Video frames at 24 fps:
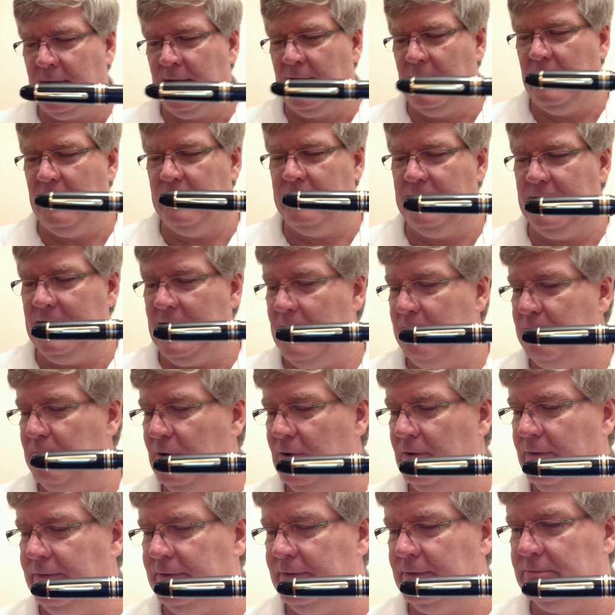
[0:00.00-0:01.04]
Isn't that
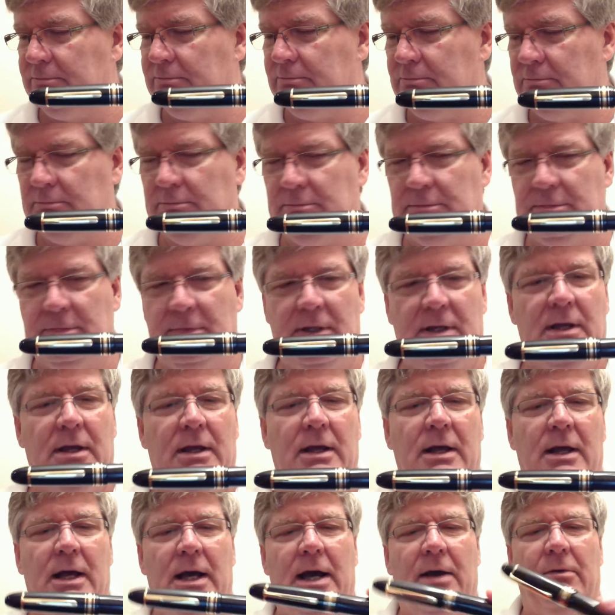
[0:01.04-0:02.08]
beautiful?
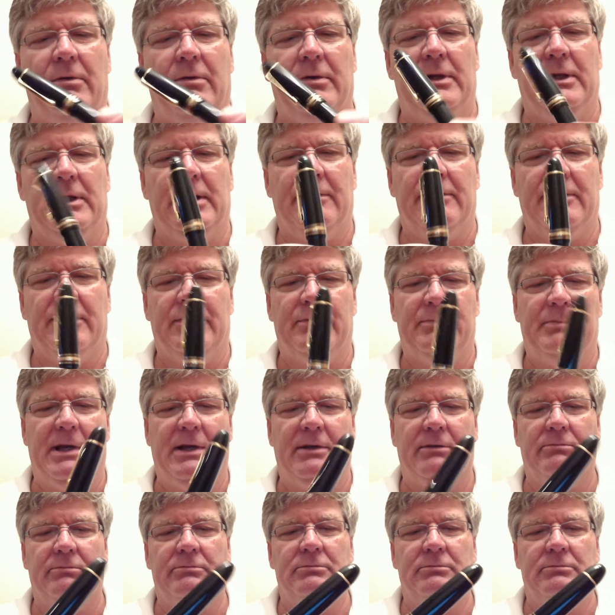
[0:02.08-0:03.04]
I really love this pen.